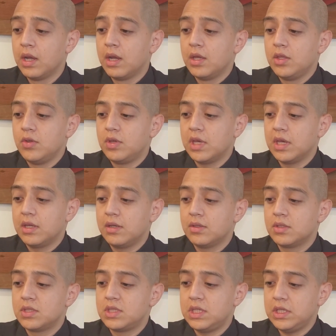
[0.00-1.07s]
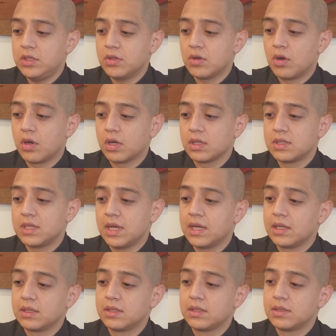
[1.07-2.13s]
you get senior
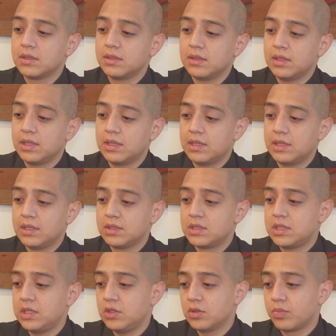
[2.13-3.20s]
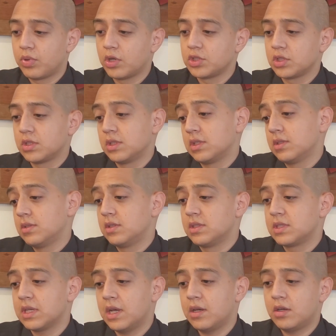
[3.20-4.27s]
architect and senior project
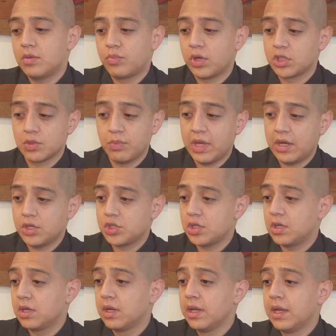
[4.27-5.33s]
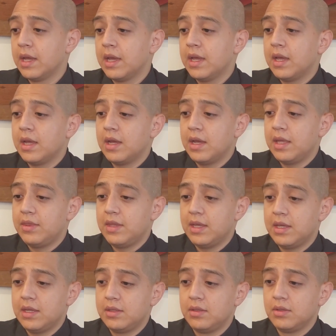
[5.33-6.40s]
designer and project manager, and
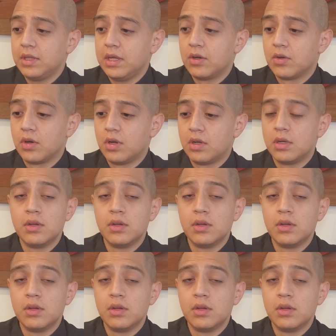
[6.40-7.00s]
then later on